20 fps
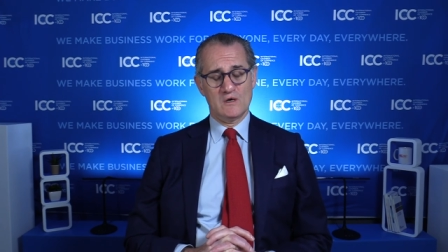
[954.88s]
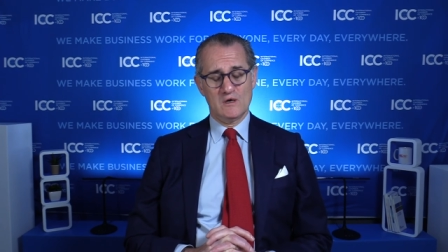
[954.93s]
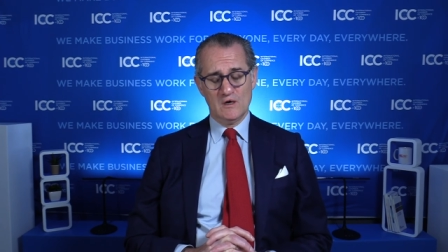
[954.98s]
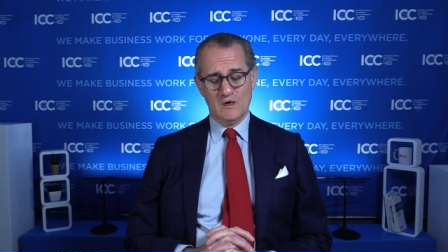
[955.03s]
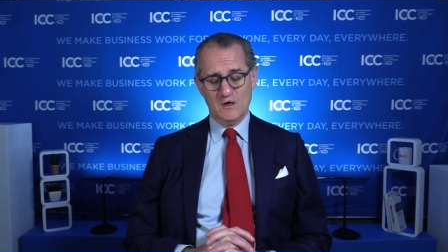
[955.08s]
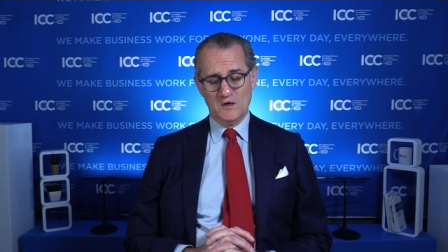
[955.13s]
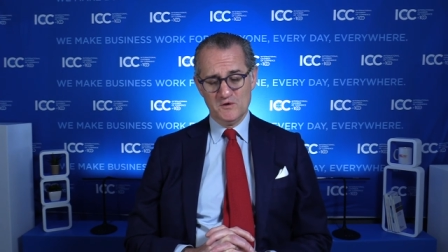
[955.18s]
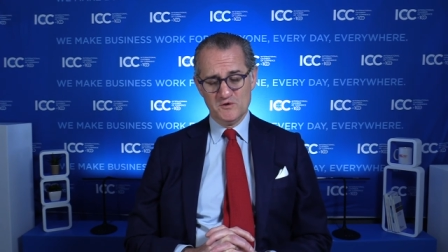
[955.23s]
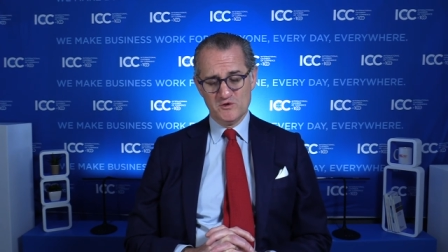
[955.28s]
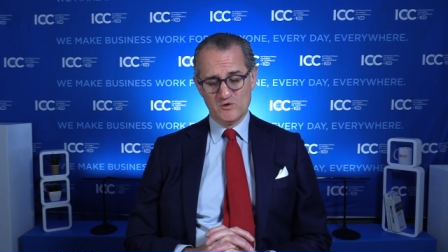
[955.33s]
uh,
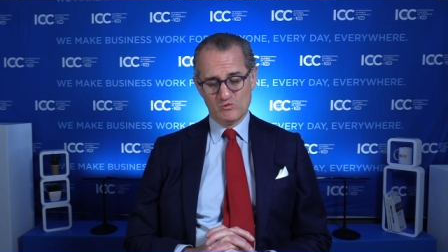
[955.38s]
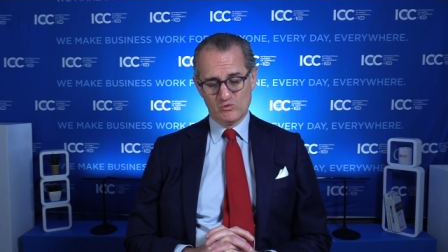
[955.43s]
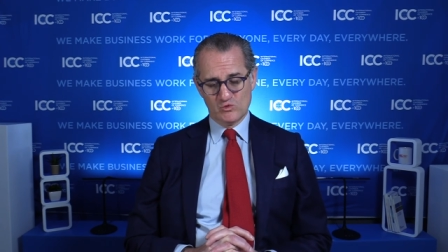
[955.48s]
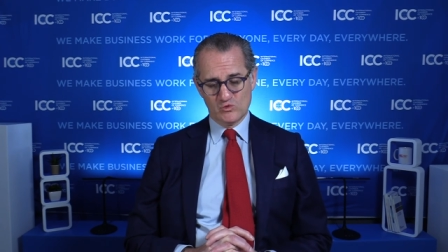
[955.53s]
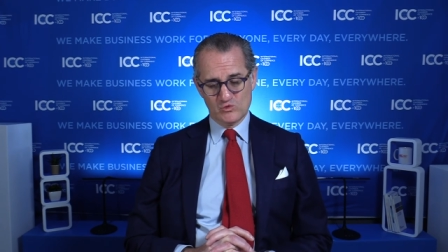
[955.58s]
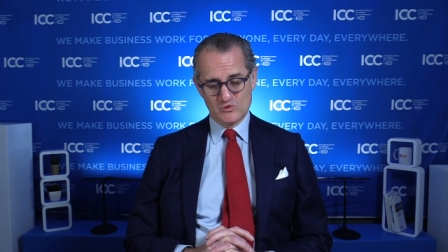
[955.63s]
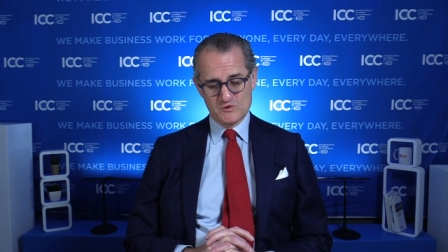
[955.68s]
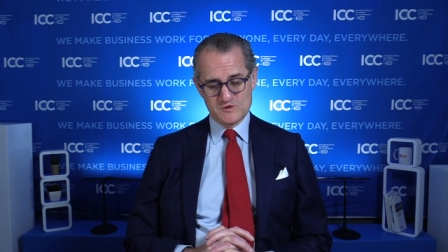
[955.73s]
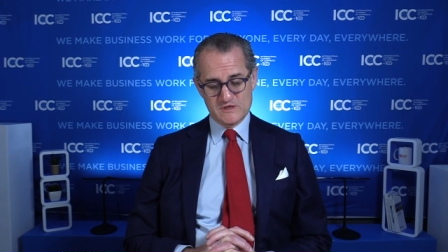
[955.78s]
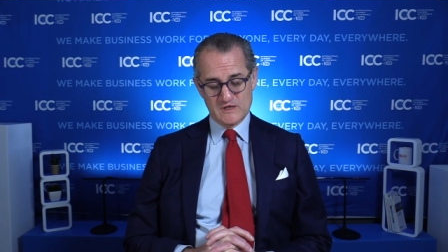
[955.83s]
in the
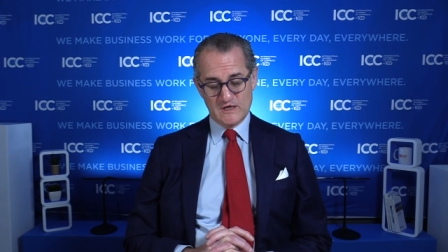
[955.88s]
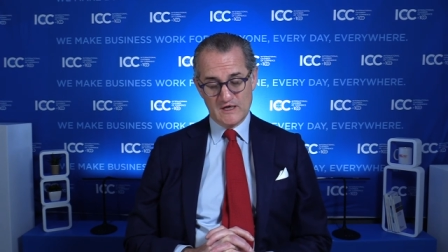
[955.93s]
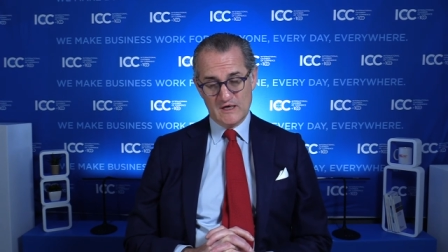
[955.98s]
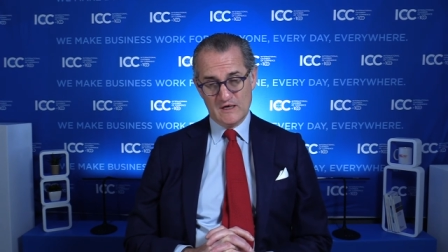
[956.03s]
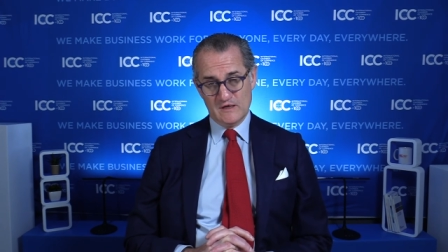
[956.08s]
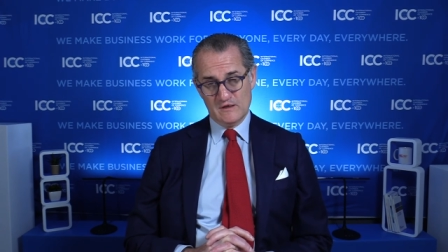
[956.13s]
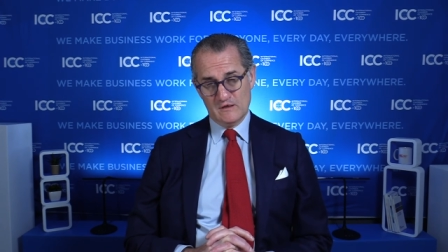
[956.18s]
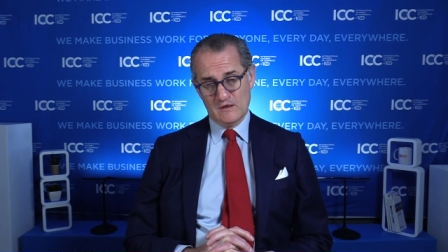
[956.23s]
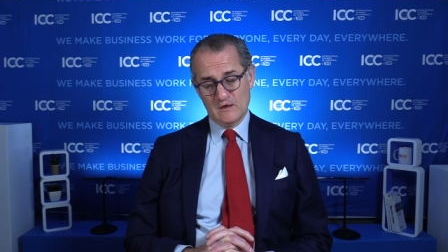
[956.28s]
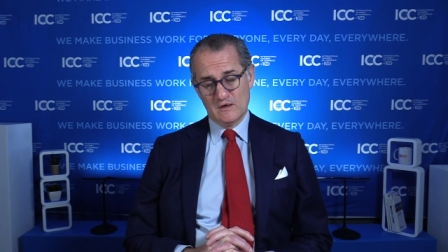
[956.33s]
rules.
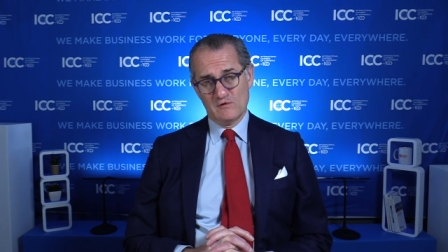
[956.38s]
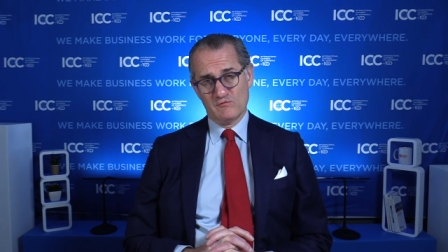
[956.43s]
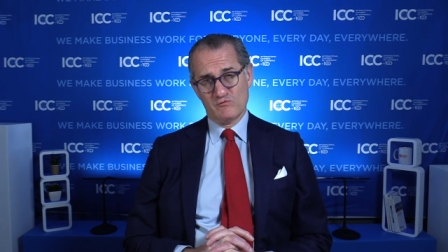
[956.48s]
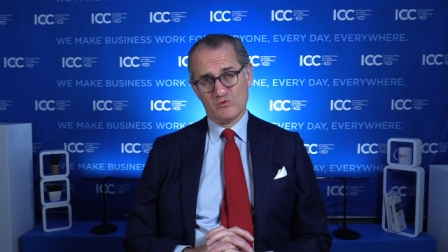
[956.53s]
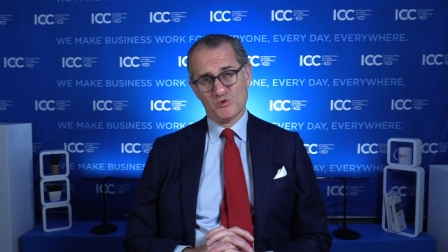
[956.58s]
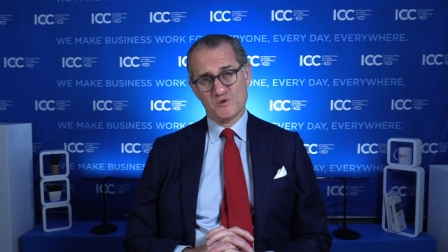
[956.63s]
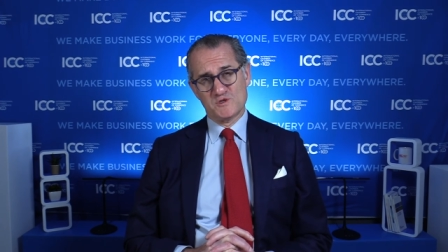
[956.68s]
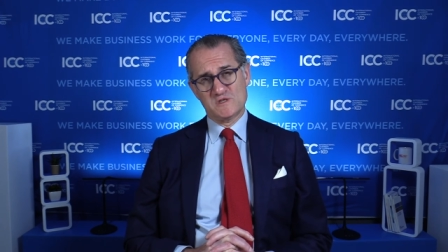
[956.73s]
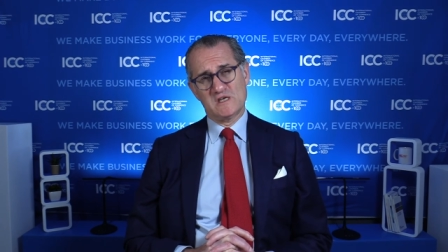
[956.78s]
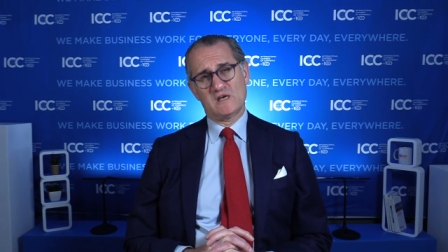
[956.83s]
And
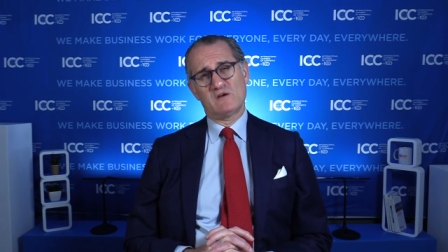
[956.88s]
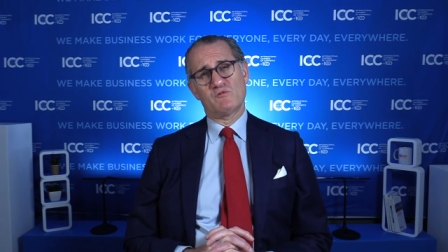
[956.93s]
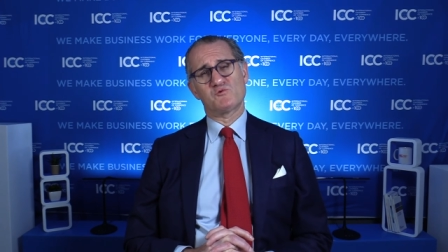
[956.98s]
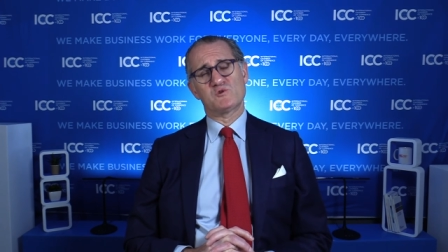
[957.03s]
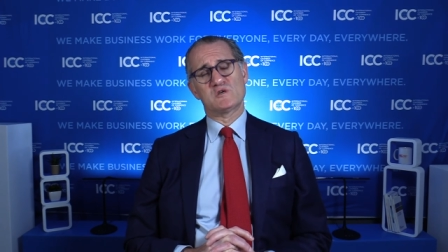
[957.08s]
for the sake of